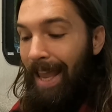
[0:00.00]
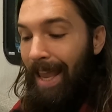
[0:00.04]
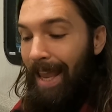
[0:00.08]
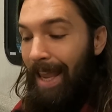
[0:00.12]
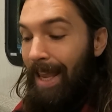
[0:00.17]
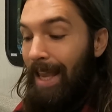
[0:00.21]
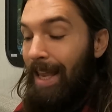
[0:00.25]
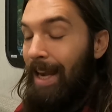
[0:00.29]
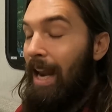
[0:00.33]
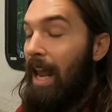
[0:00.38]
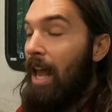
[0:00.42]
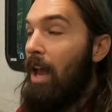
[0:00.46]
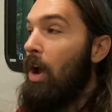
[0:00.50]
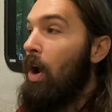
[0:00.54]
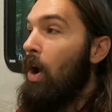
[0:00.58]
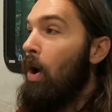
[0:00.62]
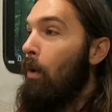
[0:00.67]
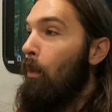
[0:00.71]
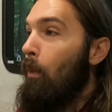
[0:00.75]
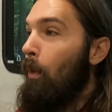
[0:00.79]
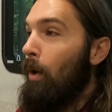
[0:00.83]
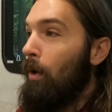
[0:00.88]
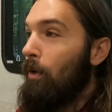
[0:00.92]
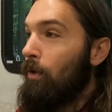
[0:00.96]
And
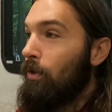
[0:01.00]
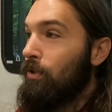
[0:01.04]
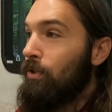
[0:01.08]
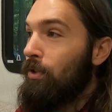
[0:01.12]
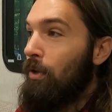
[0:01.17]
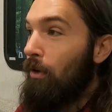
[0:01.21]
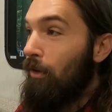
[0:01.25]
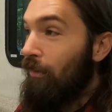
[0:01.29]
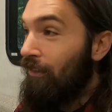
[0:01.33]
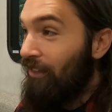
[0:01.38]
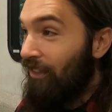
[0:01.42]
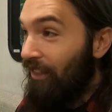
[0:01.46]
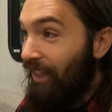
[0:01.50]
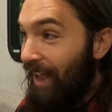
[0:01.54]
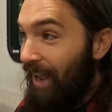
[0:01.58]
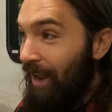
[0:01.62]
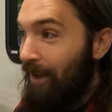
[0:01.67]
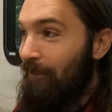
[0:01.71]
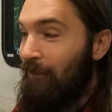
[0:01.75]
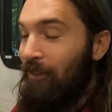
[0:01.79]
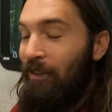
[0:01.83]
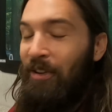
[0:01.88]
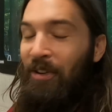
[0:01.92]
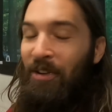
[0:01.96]
we're so
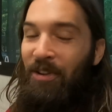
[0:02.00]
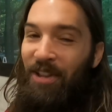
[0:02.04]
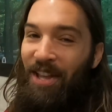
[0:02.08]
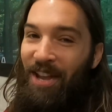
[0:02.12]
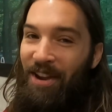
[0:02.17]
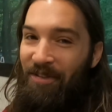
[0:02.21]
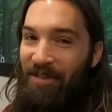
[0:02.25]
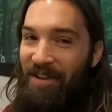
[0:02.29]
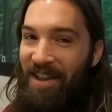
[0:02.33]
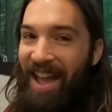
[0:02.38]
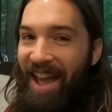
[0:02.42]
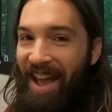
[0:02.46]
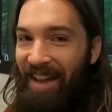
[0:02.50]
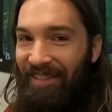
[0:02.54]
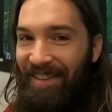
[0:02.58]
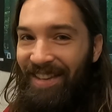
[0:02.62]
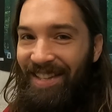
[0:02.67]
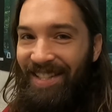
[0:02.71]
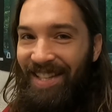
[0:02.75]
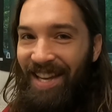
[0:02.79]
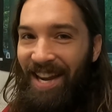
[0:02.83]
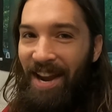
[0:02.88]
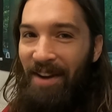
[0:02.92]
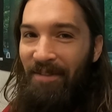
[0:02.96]
thankful that we have
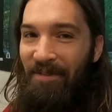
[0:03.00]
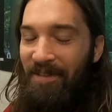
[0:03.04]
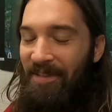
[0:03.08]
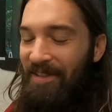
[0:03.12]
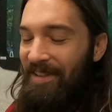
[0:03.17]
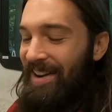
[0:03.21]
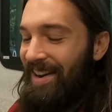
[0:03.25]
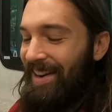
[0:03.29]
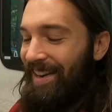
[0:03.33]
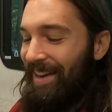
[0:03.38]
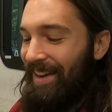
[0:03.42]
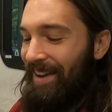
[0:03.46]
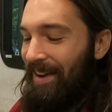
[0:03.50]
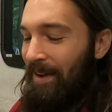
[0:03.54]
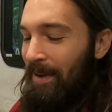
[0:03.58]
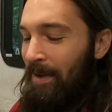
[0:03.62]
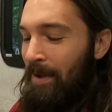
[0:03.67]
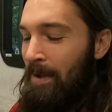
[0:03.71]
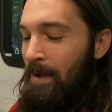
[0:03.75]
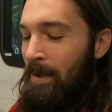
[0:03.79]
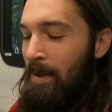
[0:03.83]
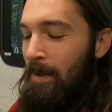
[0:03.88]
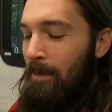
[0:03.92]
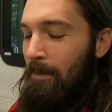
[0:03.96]
this camper right now
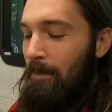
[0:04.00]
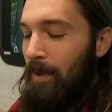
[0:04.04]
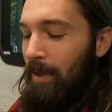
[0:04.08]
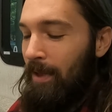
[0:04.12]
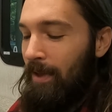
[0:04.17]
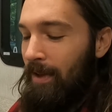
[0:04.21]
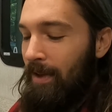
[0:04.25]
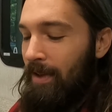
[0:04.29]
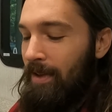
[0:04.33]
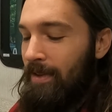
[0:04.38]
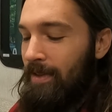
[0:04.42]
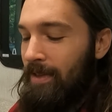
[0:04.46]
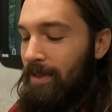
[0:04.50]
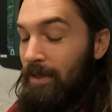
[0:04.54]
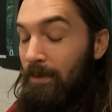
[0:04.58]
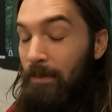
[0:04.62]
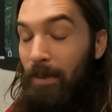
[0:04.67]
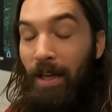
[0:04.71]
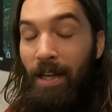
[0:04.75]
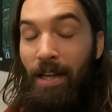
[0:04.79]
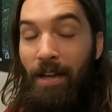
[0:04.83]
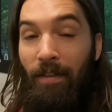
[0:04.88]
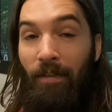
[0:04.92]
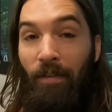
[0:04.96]
because, as
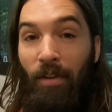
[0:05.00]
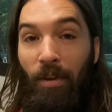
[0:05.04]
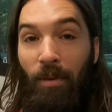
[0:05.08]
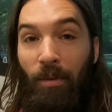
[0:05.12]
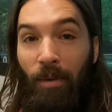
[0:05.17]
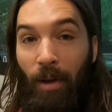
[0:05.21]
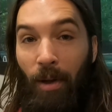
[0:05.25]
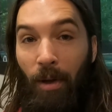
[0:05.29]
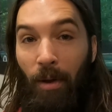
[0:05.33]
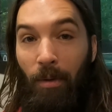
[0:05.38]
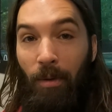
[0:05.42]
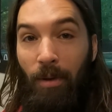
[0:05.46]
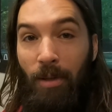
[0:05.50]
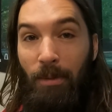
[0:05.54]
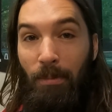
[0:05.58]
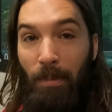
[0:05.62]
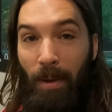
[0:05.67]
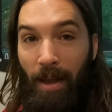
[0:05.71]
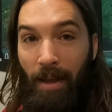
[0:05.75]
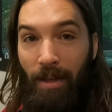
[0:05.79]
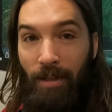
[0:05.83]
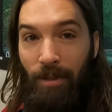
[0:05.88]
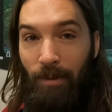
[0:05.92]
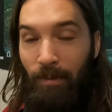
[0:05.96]
many of you know, this
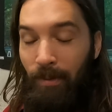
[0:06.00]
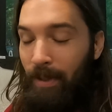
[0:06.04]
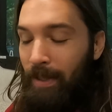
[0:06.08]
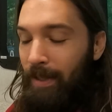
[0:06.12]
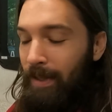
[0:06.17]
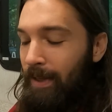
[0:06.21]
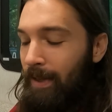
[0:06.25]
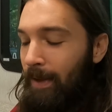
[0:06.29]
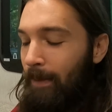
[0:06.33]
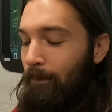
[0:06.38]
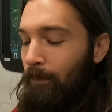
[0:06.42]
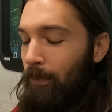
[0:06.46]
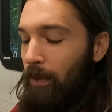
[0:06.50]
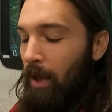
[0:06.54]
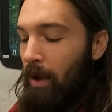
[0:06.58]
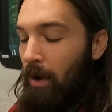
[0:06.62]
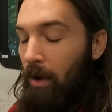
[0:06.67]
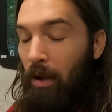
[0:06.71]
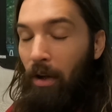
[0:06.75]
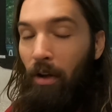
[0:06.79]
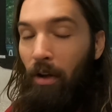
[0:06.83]
past week, a